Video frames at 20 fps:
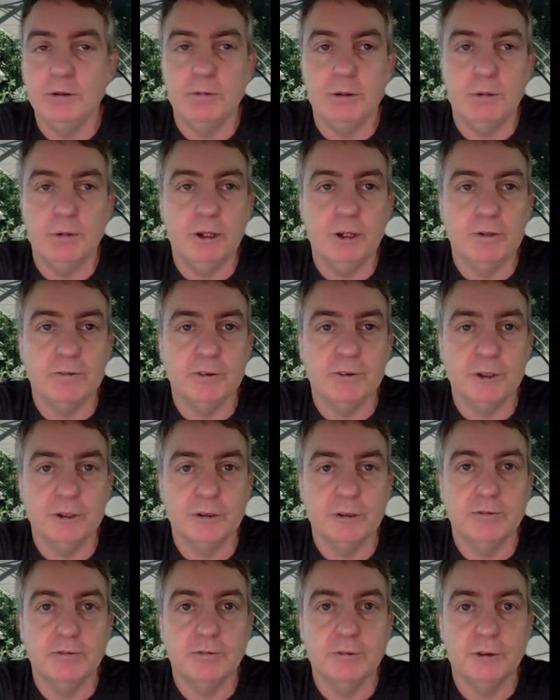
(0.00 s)
where we work
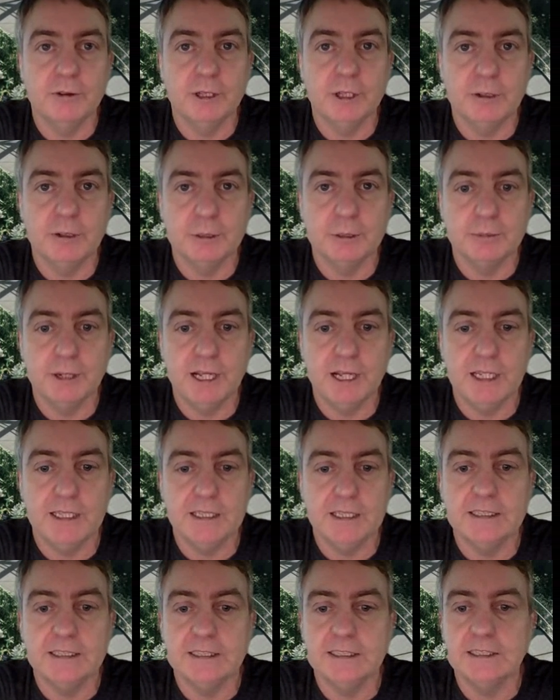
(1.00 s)
with you as
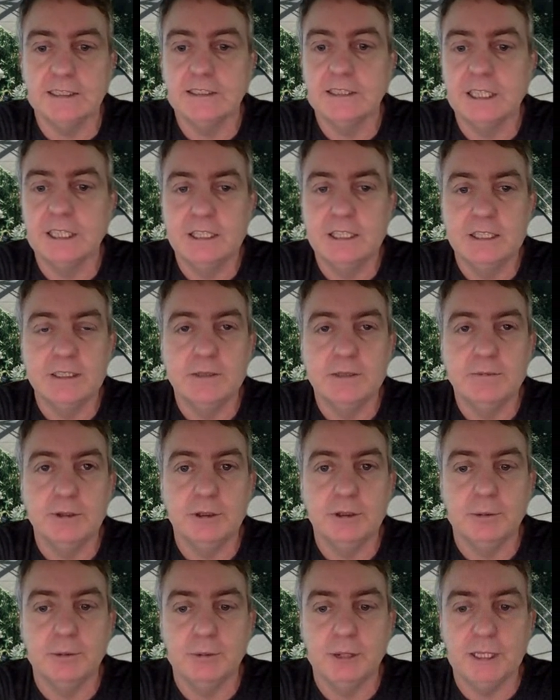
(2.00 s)
partners to
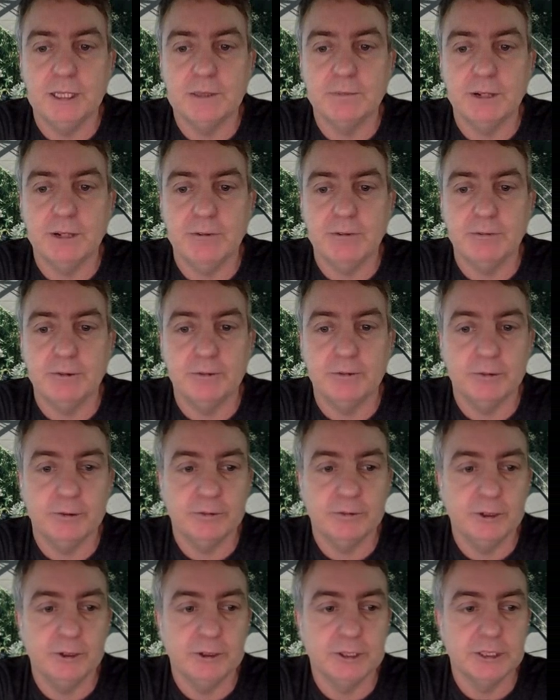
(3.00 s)
build the best platform
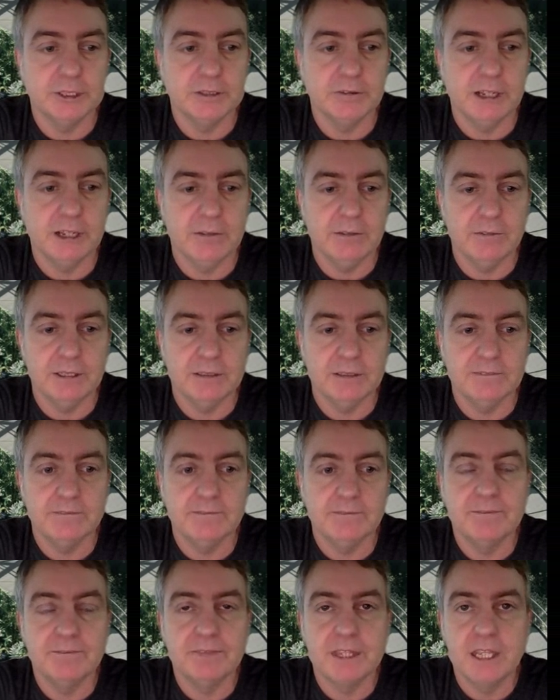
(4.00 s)
for future development.
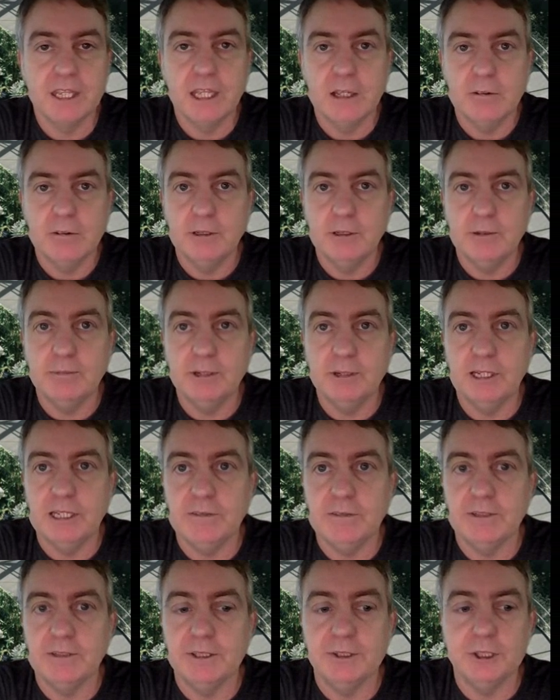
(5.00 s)
We
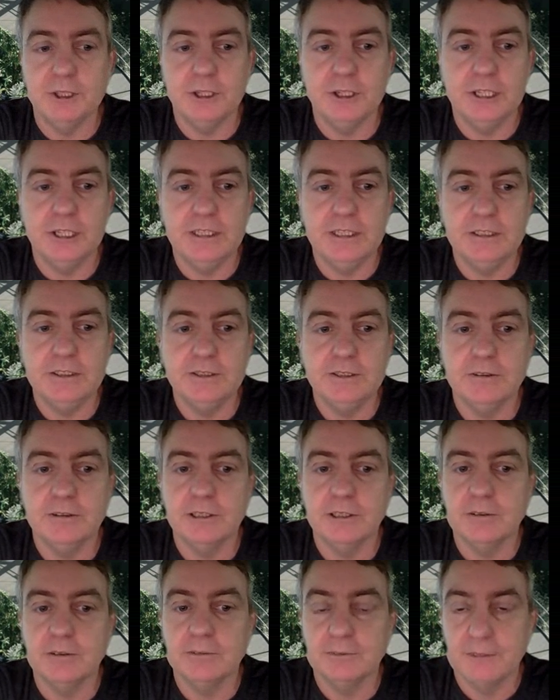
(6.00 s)
believe the journey
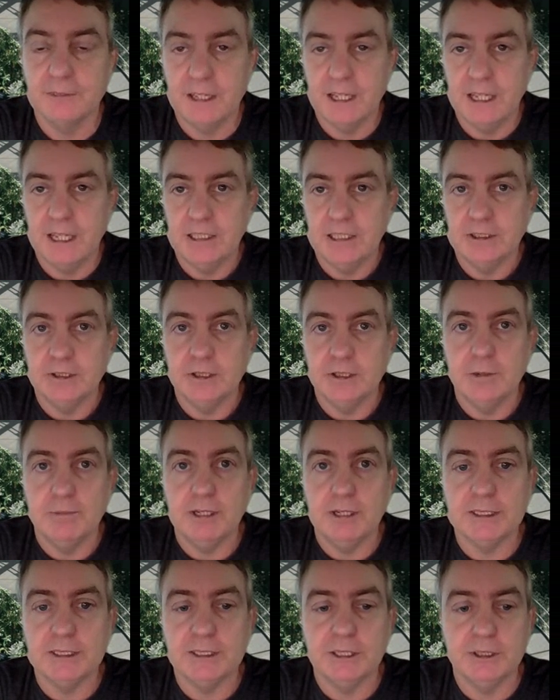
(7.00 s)
to the
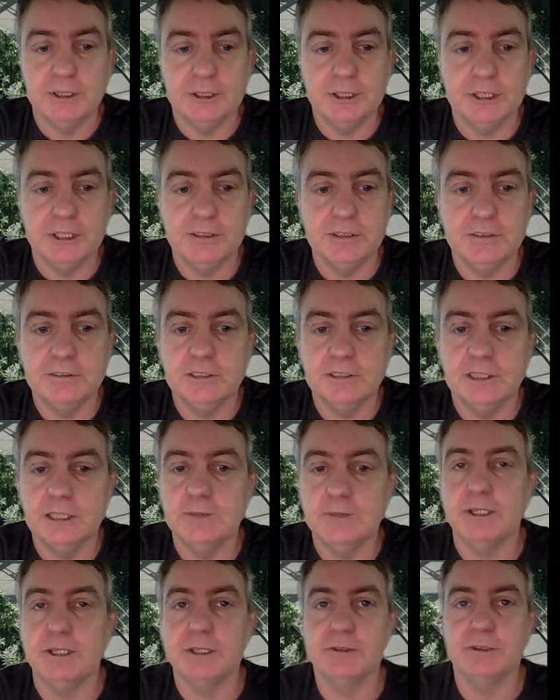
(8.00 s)
best solution
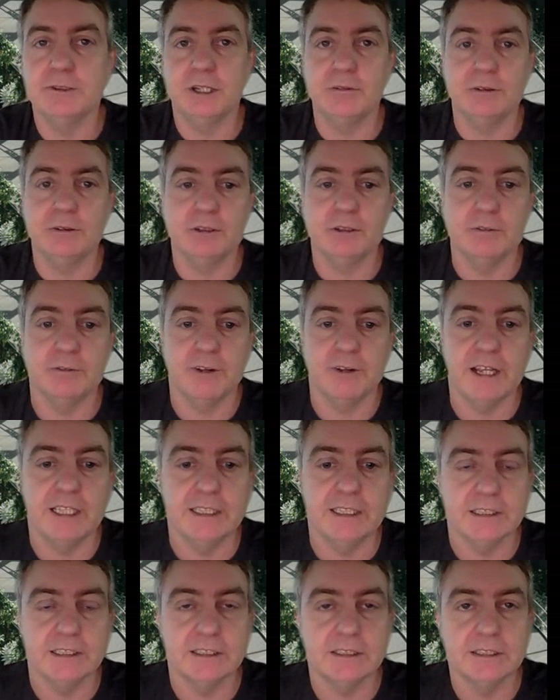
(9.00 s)
is best traveled in
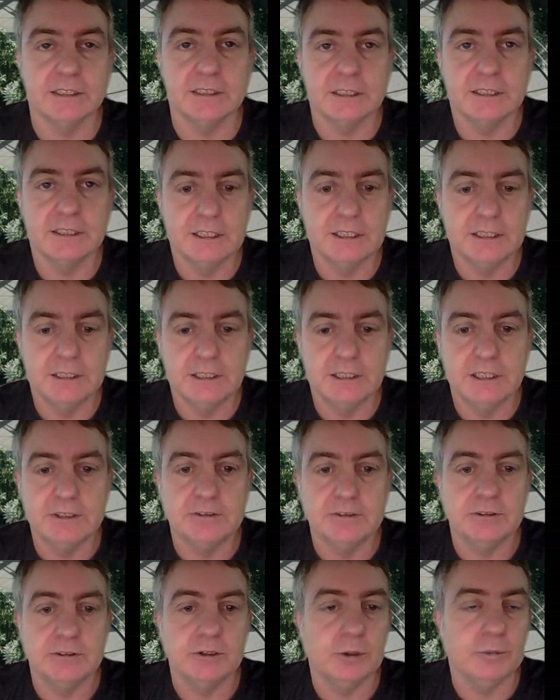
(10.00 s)
phases
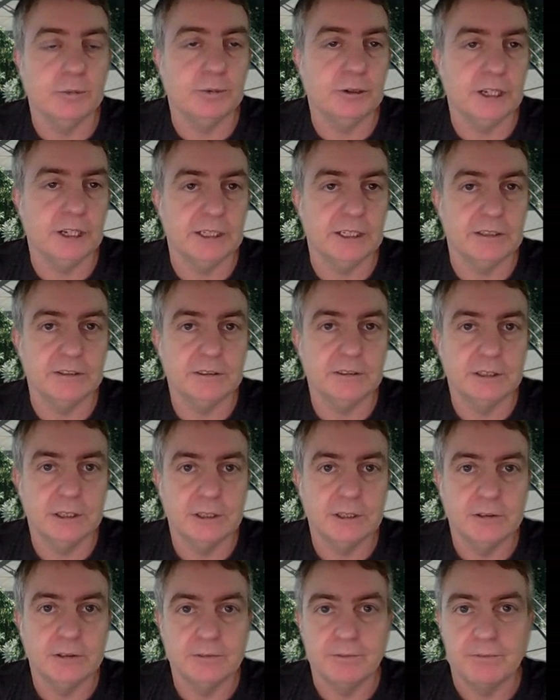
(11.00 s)
to incorporate
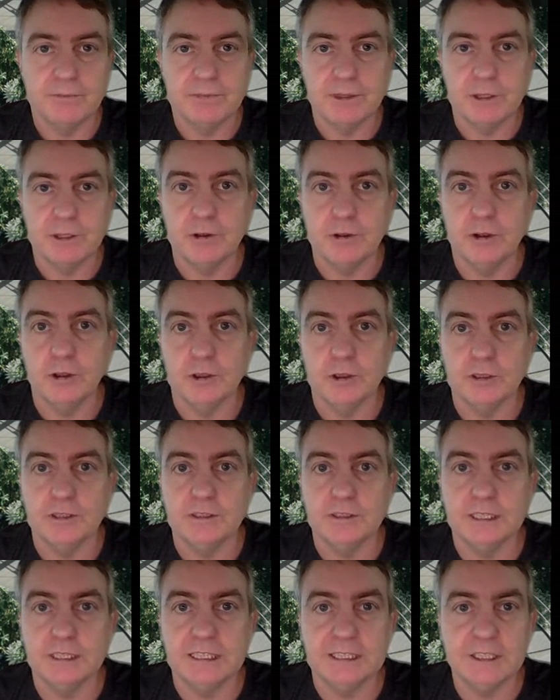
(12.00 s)
your
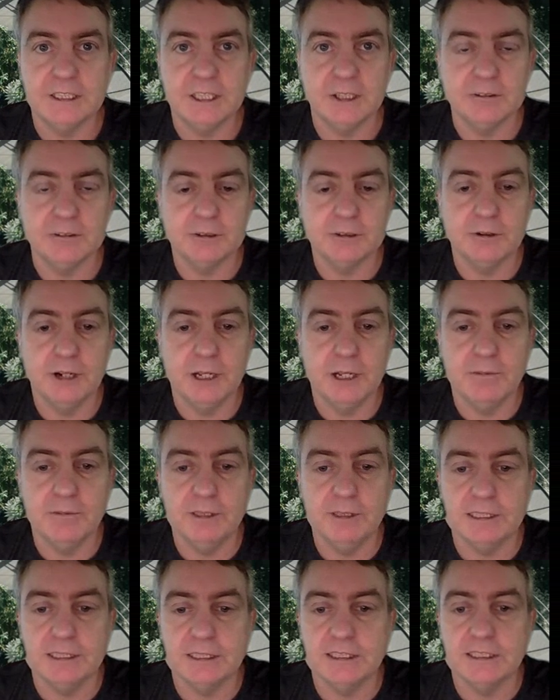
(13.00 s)
detailed
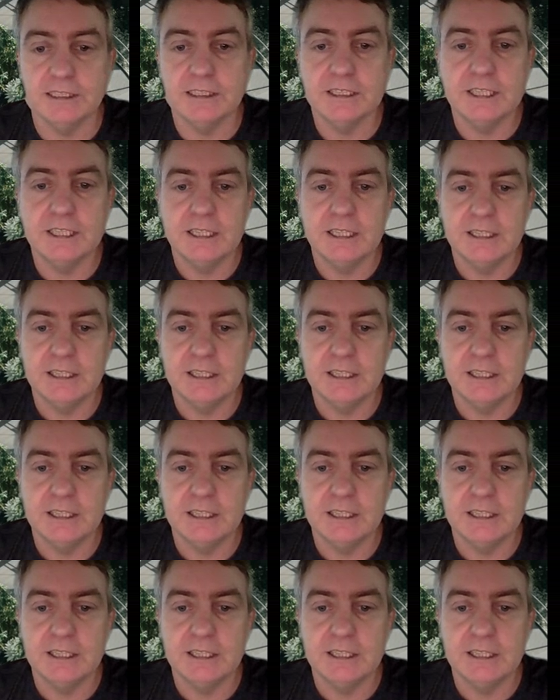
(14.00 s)
requirements